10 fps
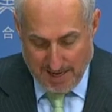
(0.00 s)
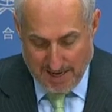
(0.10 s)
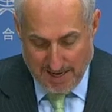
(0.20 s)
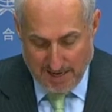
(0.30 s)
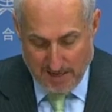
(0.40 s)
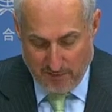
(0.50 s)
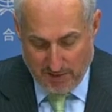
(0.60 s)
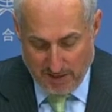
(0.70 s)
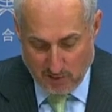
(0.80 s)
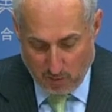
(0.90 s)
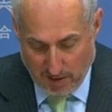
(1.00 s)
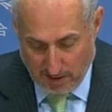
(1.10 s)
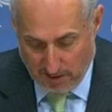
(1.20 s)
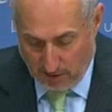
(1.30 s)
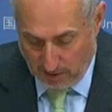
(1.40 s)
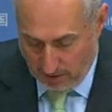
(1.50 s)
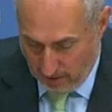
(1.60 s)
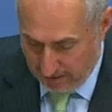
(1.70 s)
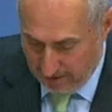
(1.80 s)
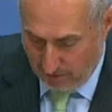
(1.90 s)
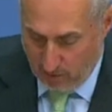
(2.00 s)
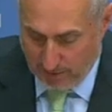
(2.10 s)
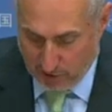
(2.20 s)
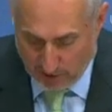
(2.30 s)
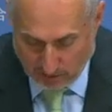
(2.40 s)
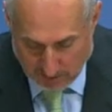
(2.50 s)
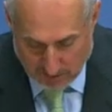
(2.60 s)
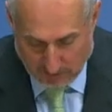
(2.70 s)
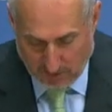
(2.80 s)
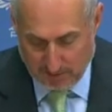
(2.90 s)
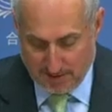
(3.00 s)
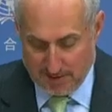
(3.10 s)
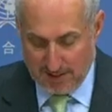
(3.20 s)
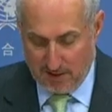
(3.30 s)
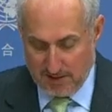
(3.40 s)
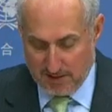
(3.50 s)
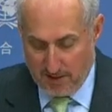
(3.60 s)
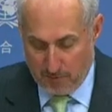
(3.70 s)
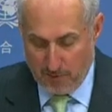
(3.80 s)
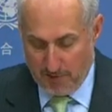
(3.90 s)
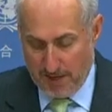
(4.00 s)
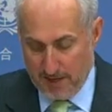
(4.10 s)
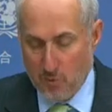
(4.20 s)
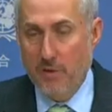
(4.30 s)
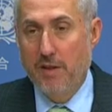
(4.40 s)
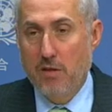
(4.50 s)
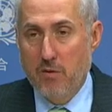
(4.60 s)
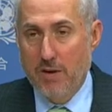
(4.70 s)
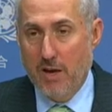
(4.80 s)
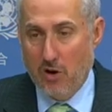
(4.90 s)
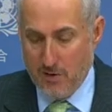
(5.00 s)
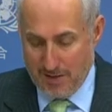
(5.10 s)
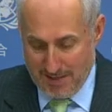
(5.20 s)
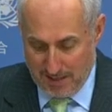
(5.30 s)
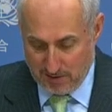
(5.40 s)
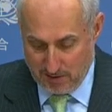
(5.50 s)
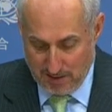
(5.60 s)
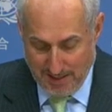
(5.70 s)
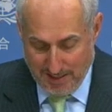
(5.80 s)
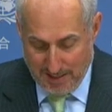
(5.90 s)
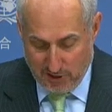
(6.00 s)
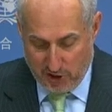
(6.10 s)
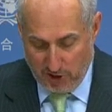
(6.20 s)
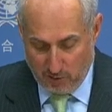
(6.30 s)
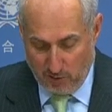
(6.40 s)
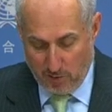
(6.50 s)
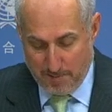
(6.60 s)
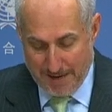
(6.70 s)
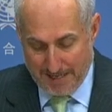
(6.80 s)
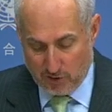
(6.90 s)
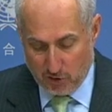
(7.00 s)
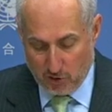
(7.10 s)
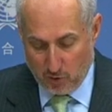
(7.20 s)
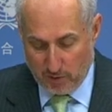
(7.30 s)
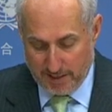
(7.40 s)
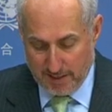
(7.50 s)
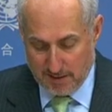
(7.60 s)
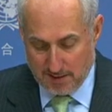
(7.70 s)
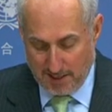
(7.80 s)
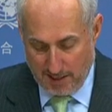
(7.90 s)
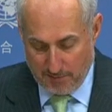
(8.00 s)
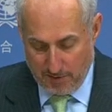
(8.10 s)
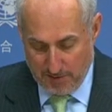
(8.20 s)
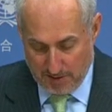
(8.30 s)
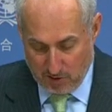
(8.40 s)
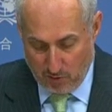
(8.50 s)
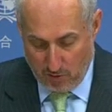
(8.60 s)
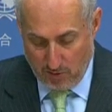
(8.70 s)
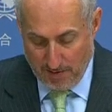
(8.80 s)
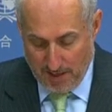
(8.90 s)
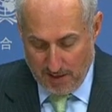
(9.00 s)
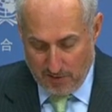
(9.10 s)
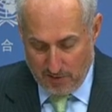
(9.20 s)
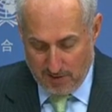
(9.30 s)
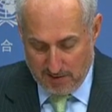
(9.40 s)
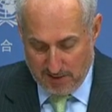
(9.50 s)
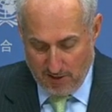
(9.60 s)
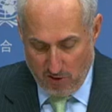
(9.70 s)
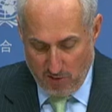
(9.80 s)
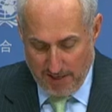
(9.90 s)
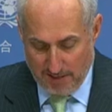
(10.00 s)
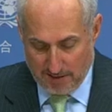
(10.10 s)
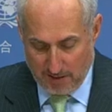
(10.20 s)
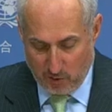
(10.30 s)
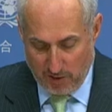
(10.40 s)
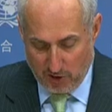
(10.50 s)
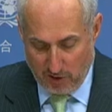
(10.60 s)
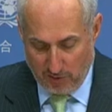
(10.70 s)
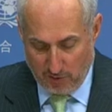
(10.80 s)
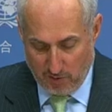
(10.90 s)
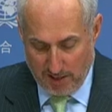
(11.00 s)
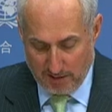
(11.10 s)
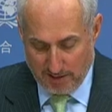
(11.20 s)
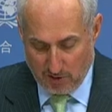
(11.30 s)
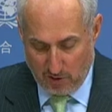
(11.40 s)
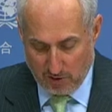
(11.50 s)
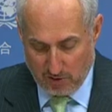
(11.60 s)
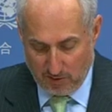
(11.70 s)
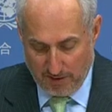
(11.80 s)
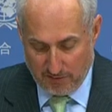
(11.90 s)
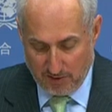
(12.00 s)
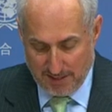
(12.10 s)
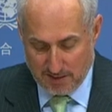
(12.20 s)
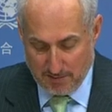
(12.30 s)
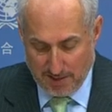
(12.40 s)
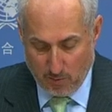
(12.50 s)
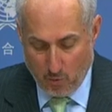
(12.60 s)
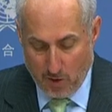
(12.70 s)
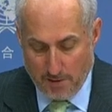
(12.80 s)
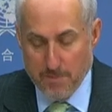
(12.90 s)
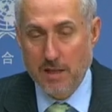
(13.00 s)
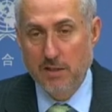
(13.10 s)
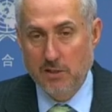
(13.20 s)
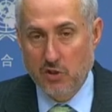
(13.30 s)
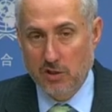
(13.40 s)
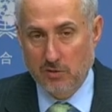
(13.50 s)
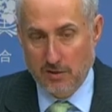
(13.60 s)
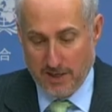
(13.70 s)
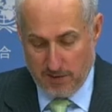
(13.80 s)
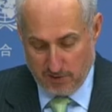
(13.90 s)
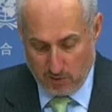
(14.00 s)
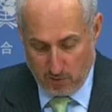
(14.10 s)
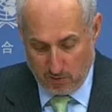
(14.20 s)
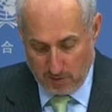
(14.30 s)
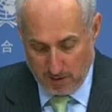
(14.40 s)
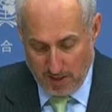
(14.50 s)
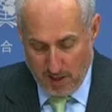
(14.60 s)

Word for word: And in Venezuela, our colleagues at the UN Children's Fund tell us they're providing more than 300,000 children with back to school kits to help them in school. The deteriorating situation on the ground has also left an estimated 1 million children out of school.